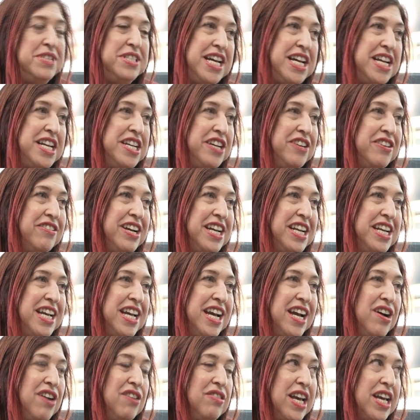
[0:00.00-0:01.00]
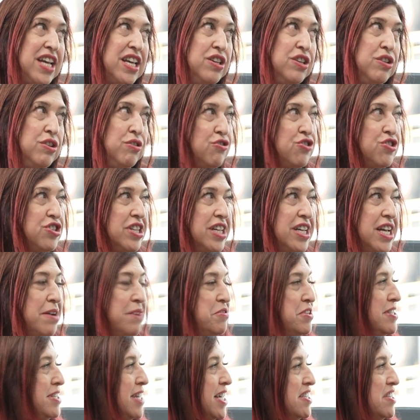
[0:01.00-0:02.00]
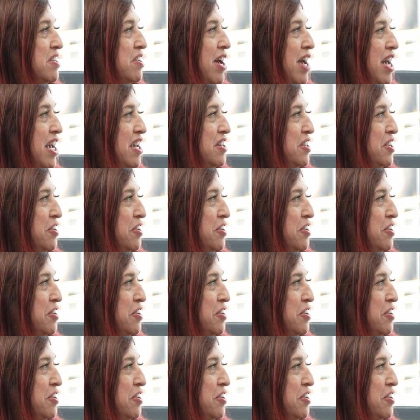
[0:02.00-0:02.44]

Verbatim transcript: I'm standing here anyhow. Like usually I'm just like, so